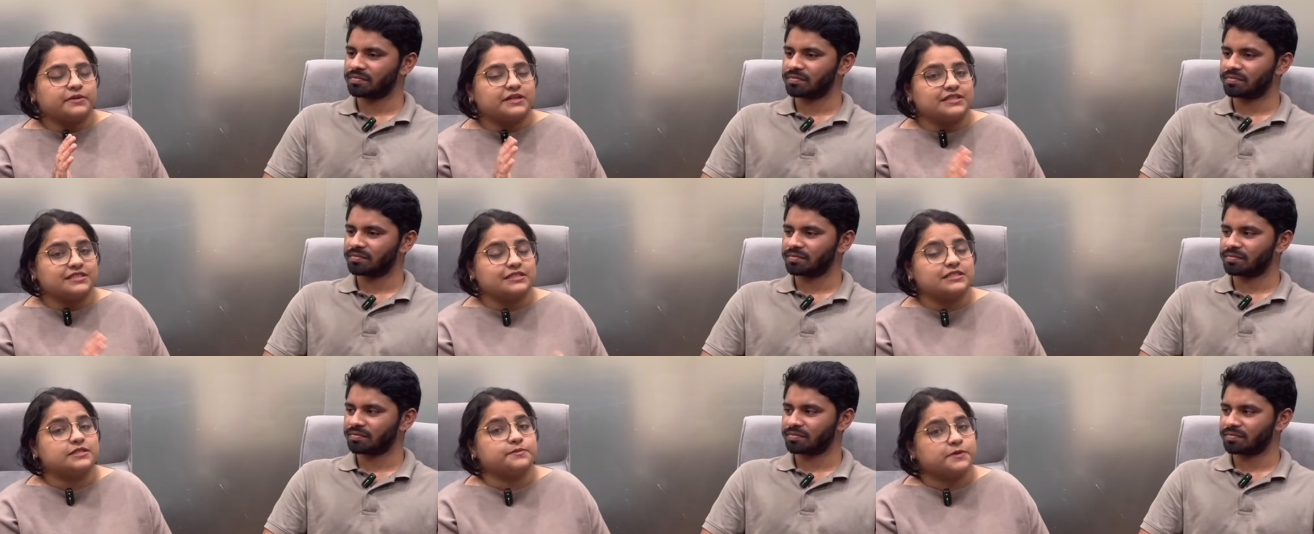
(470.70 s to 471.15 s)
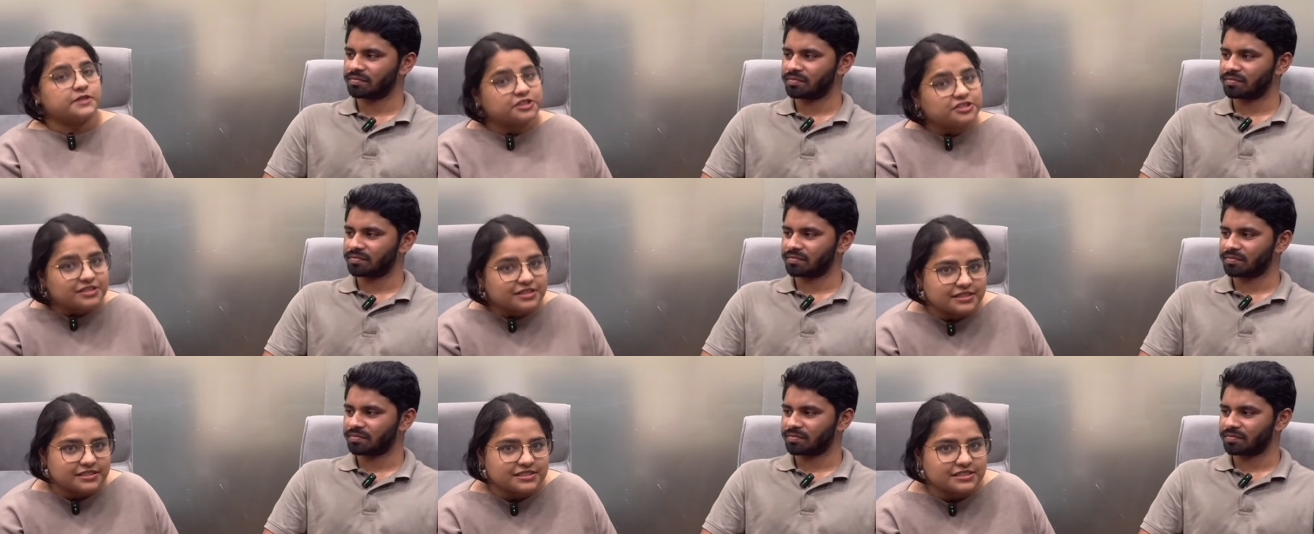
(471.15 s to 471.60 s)
Speaker 1: medicine
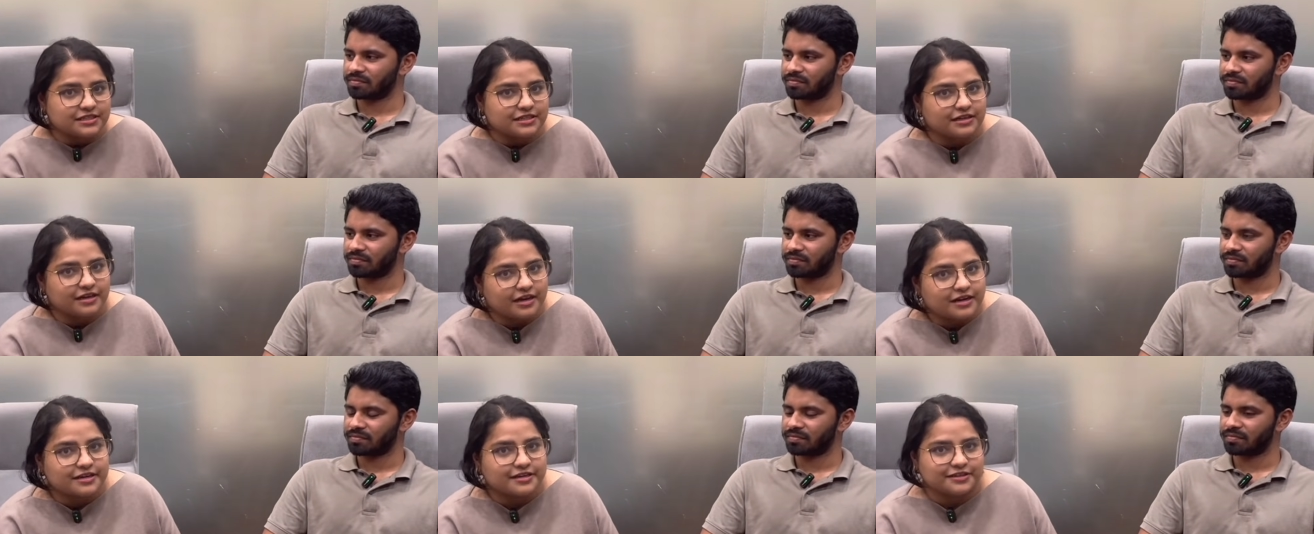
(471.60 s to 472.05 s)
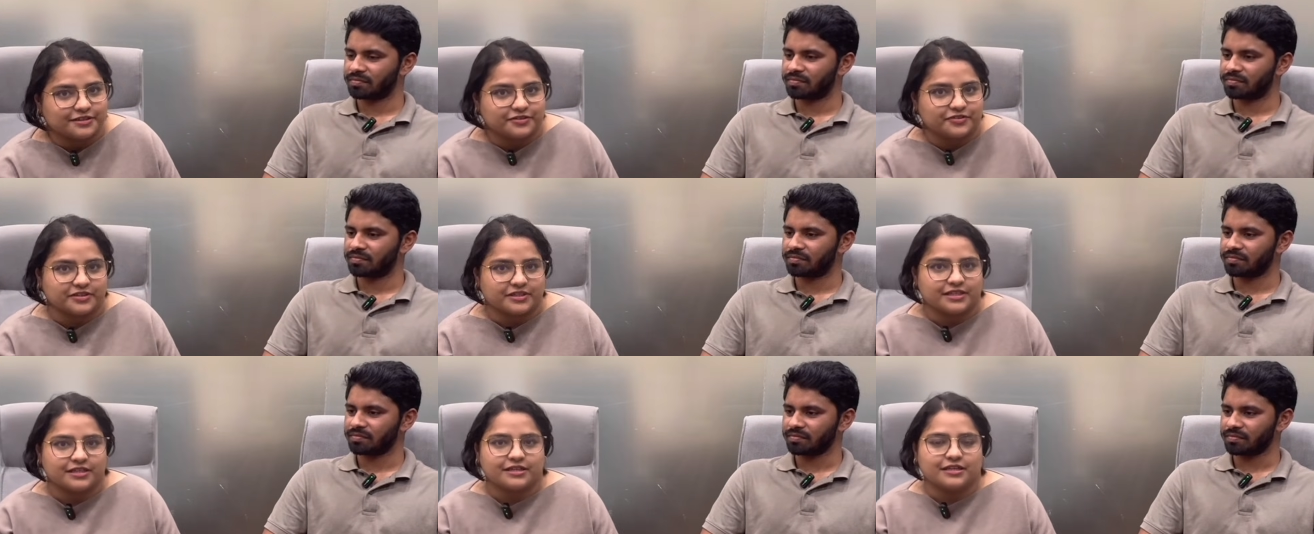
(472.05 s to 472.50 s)
specialists in our
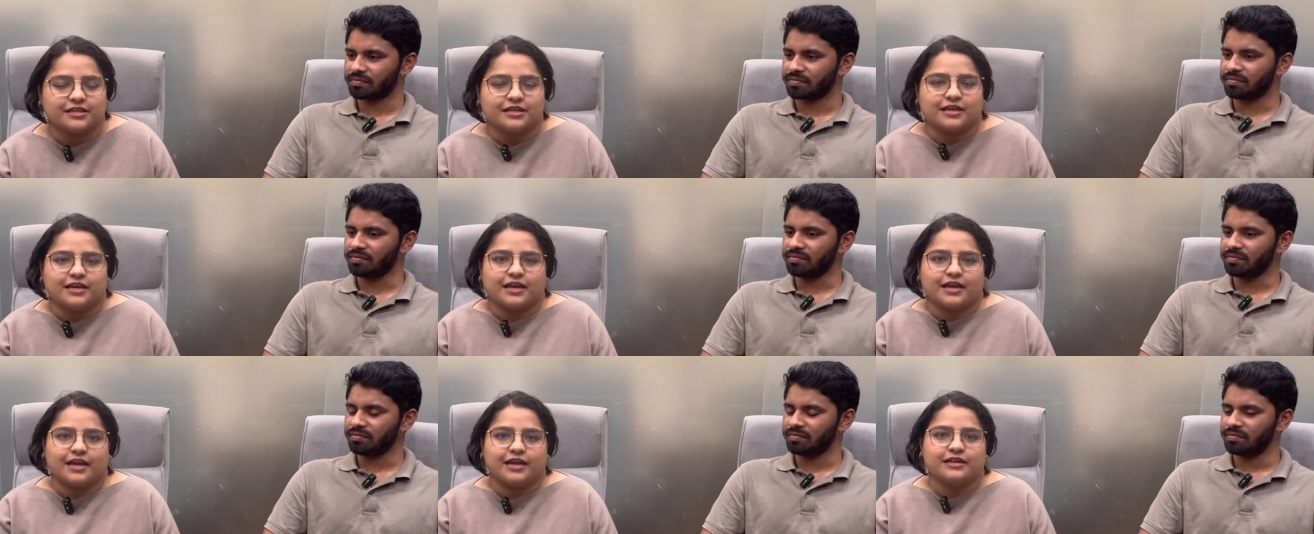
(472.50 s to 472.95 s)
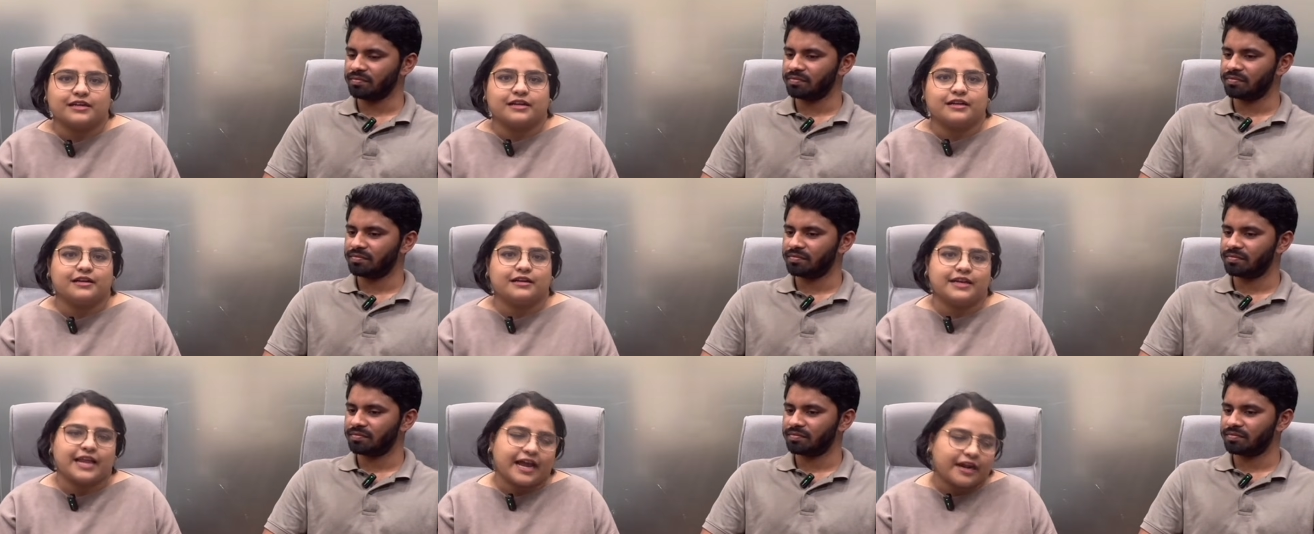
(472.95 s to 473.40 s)
country.
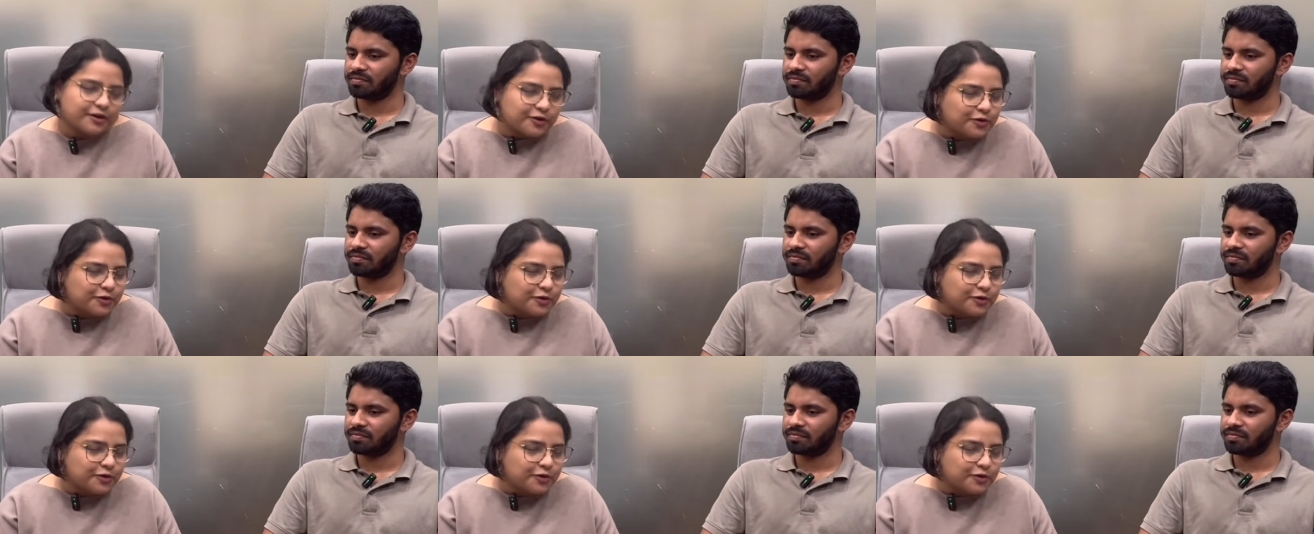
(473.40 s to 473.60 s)
And glad